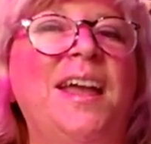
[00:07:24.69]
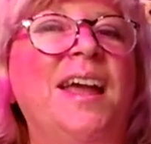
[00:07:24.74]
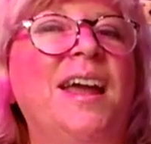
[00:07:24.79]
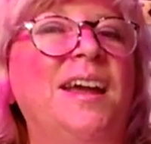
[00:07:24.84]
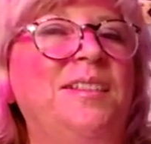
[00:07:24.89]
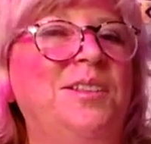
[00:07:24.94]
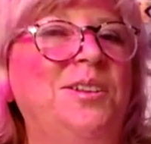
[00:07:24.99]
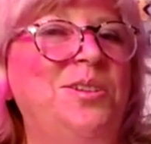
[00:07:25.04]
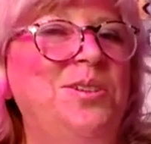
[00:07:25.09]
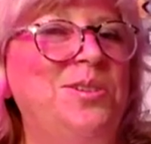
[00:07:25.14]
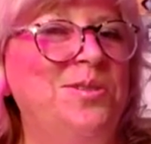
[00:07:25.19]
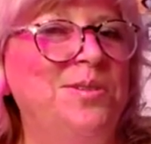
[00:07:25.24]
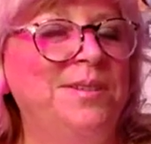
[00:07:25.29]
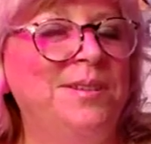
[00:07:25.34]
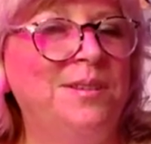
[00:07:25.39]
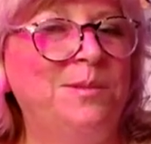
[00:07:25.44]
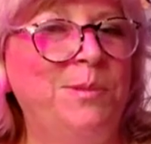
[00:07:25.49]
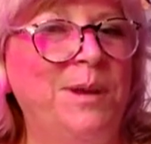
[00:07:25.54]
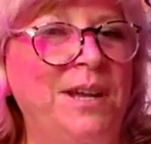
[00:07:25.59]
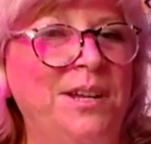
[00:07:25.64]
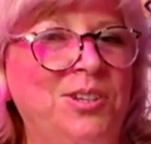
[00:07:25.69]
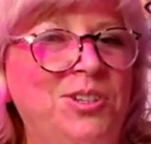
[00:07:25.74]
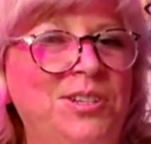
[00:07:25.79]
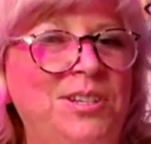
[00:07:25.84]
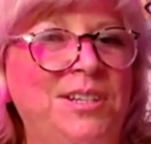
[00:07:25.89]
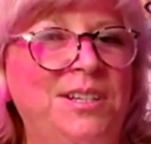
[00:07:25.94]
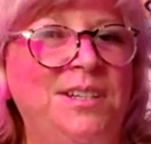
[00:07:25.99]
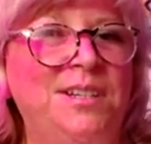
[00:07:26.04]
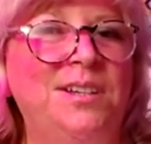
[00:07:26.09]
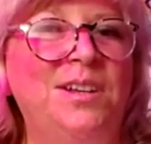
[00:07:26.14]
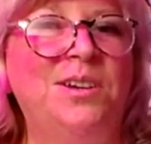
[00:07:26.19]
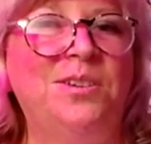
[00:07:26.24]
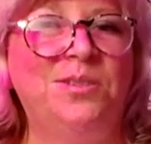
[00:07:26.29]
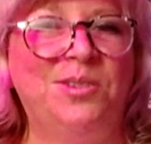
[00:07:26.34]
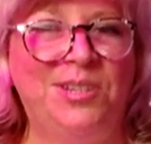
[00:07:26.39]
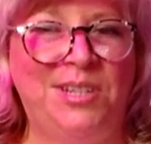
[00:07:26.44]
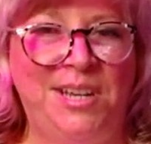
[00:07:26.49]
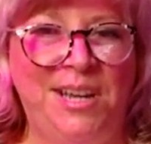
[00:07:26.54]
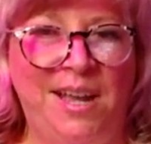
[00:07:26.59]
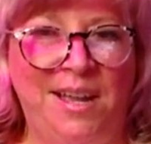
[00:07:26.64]
and the new expansion,
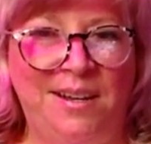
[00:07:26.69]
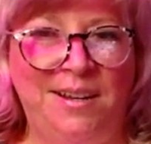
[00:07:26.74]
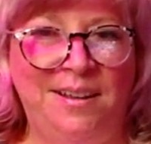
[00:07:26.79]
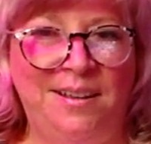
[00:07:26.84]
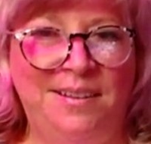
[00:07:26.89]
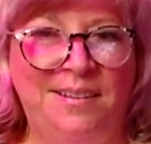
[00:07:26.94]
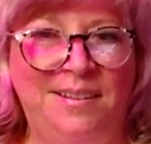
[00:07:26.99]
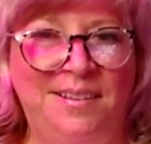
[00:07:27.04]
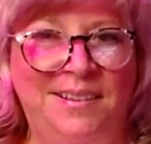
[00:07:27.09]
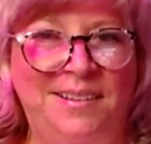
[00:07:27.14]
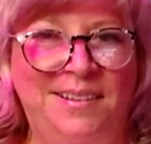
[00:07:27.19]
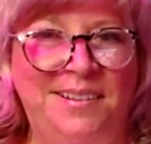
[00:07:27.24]
Oceania.